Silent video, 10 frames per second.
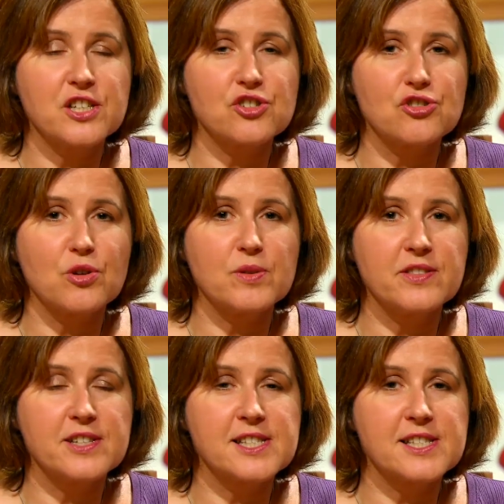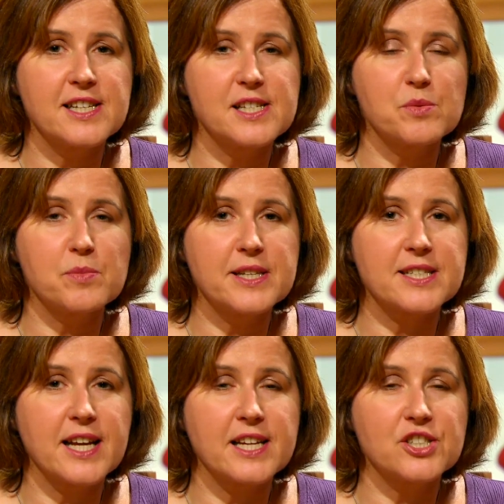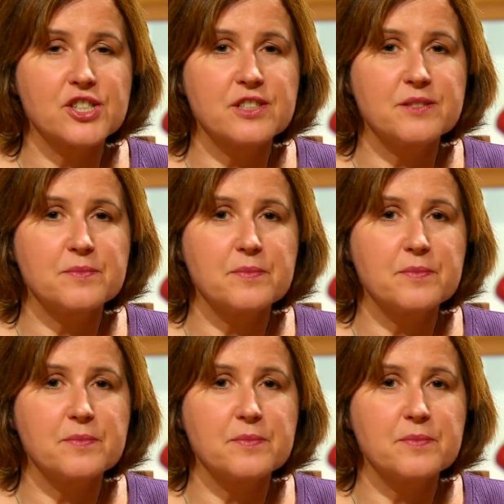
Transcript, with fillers: controlling the disease with medication.